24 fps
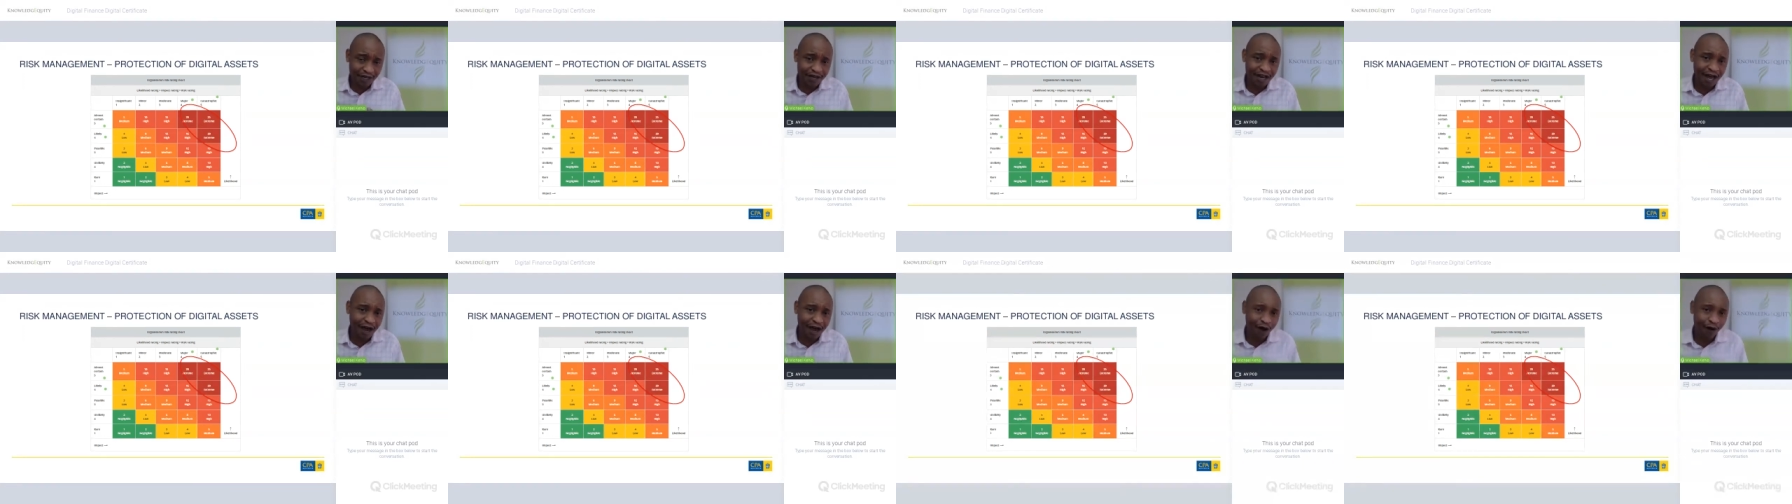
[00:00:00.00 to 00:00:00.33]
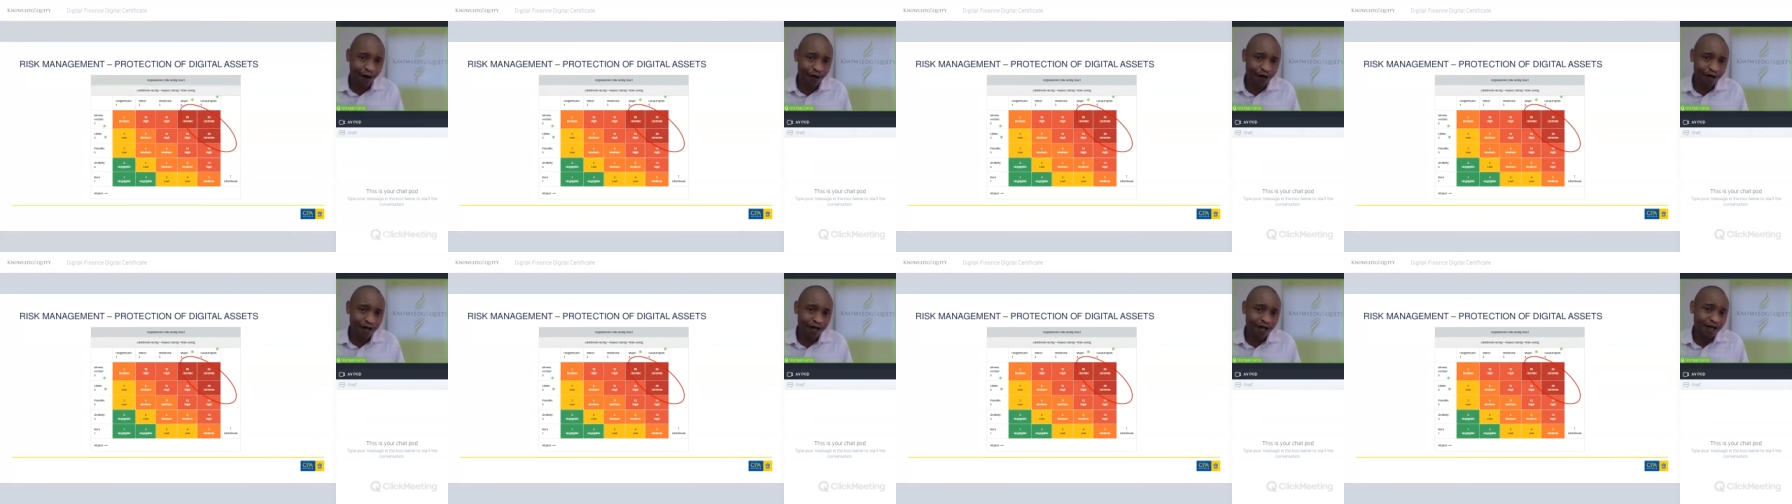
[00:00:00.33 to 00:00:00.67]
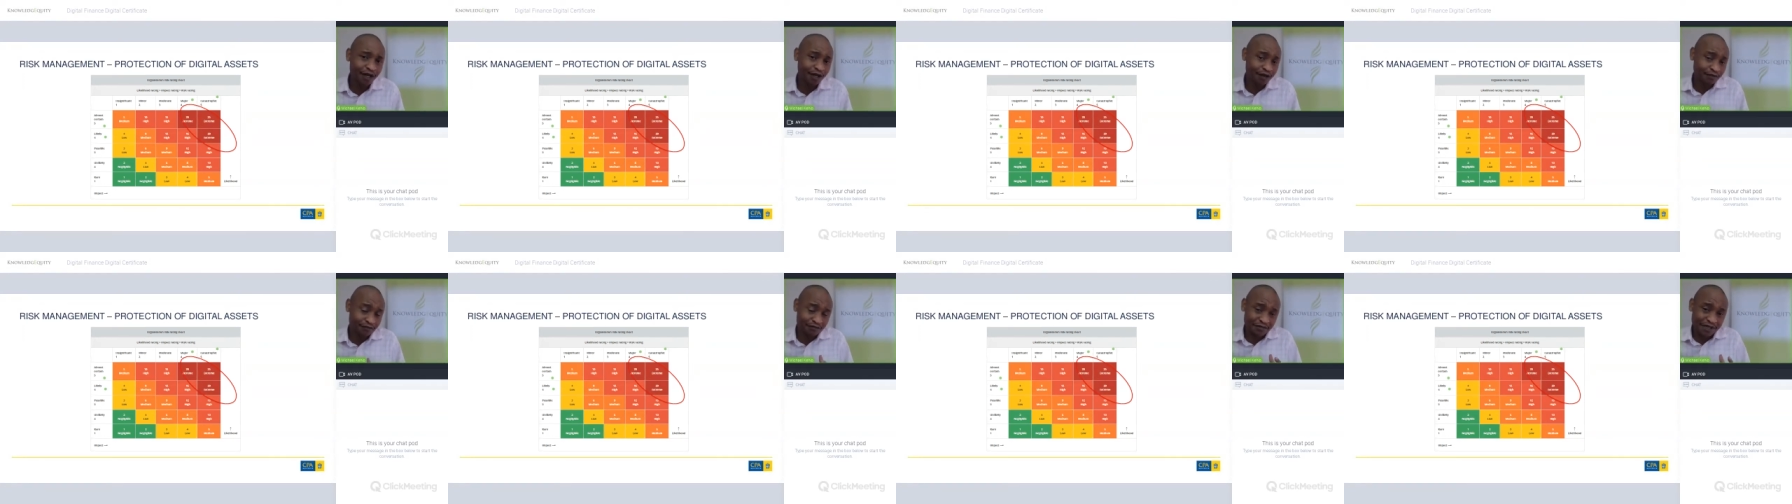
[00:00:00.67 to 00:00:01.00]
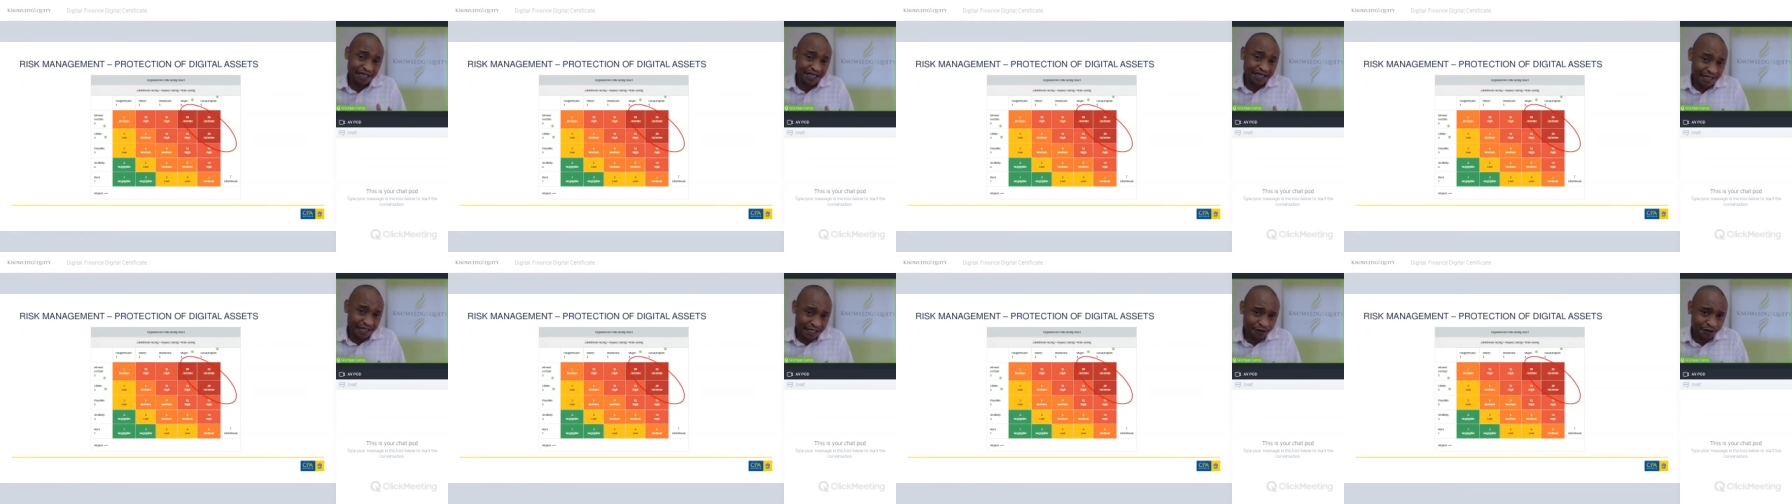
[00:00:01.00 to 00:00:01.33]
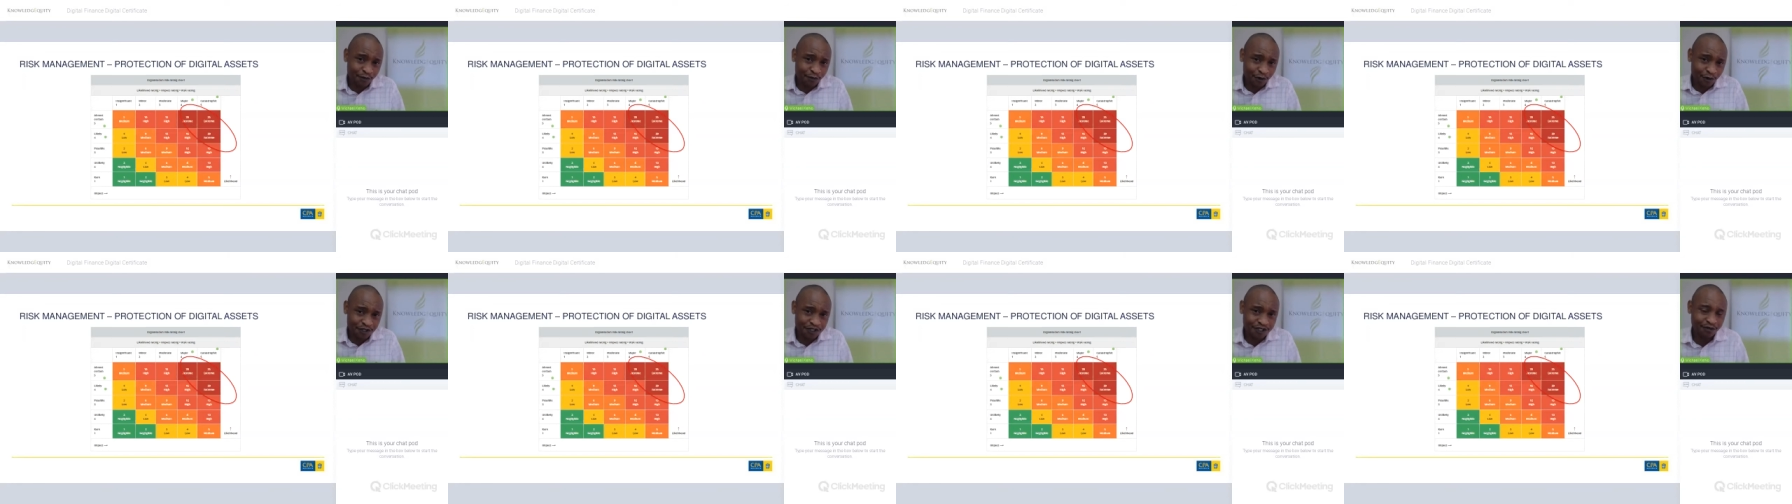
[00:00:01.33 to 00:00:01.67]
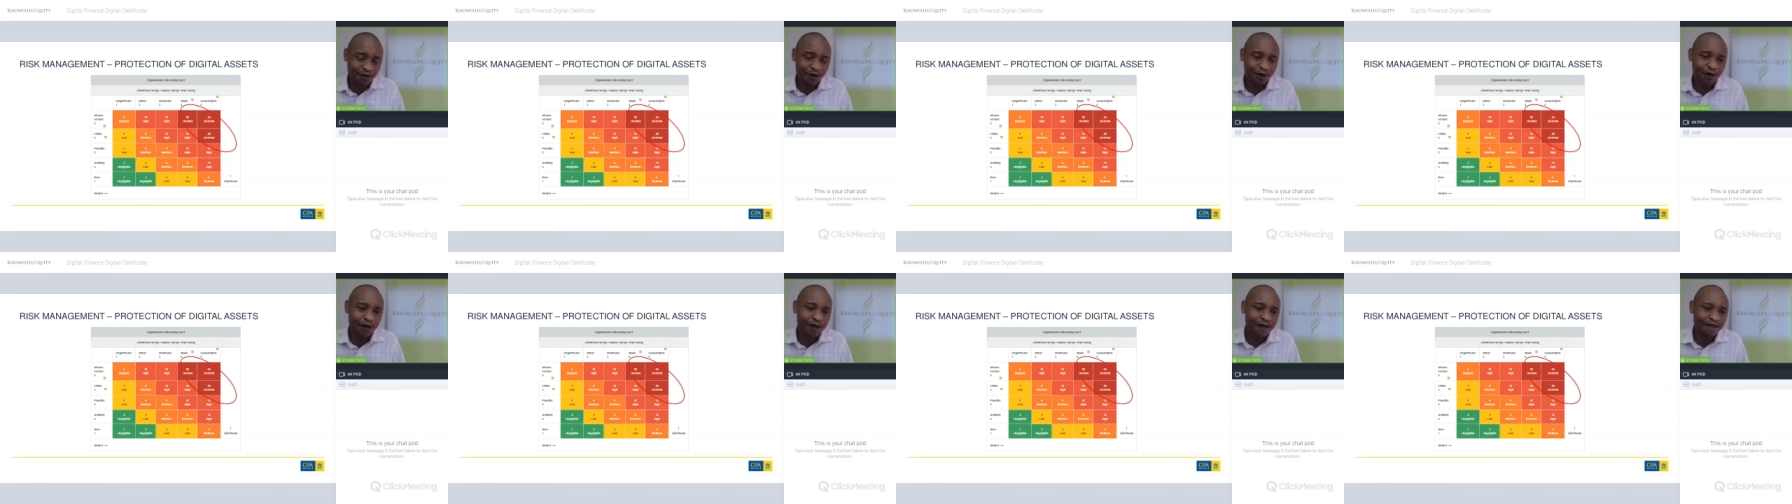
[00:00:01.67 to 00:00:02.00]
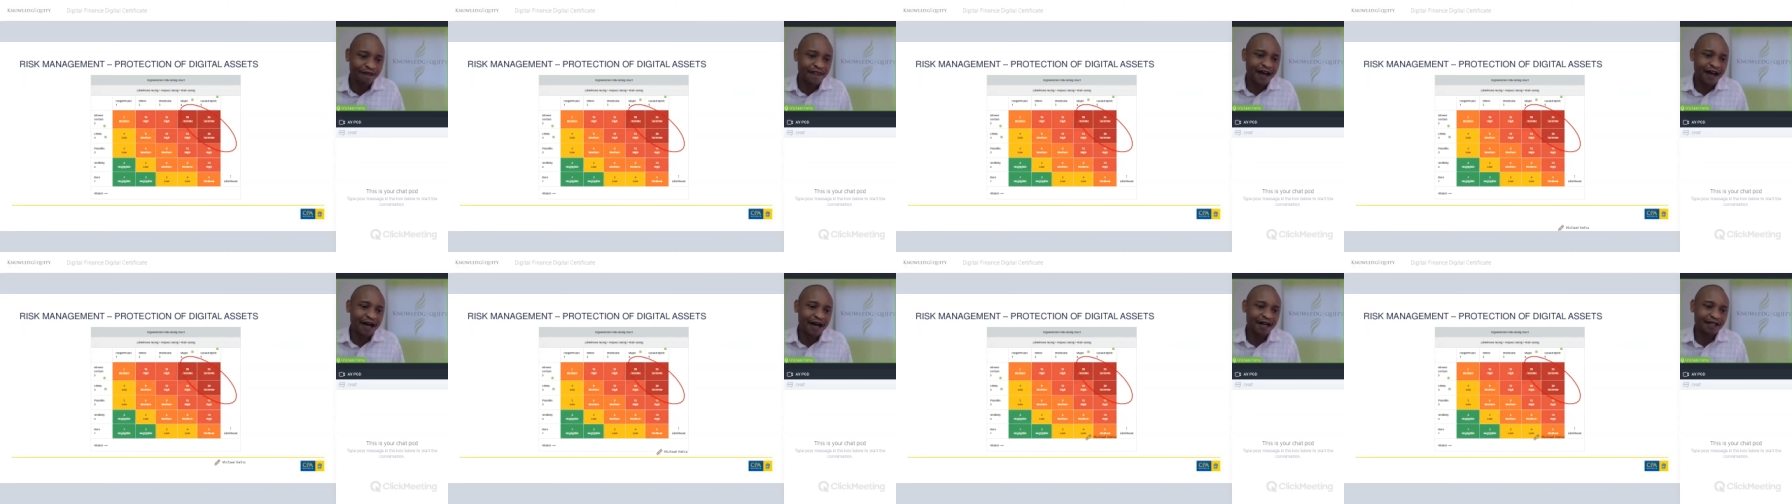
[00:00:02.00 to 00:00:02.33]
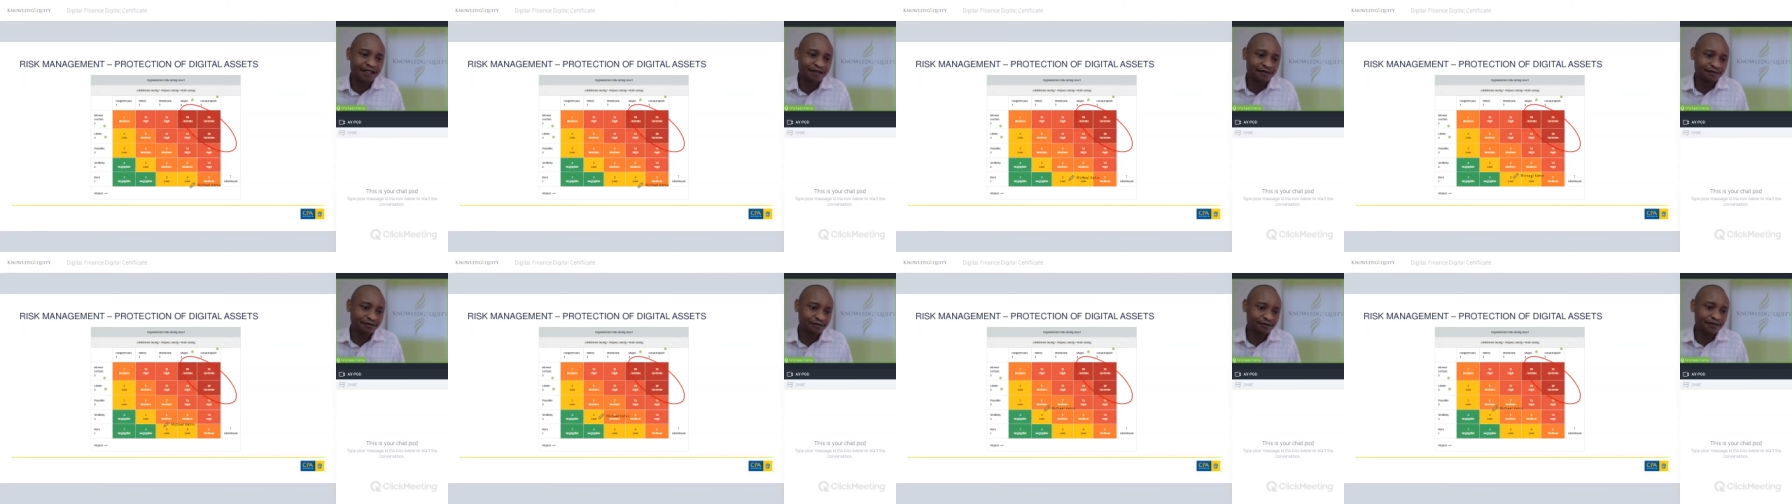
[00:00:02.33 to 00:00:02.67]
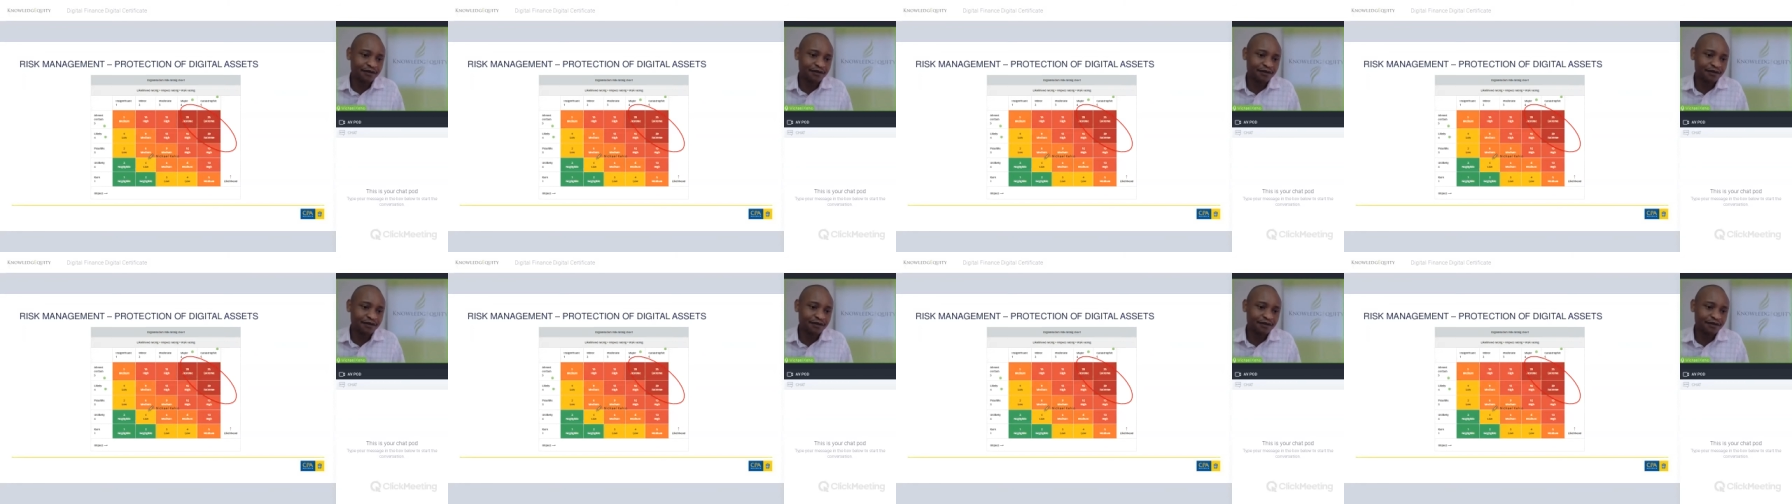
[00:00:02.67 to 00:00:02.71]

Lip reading: Now, it is possible that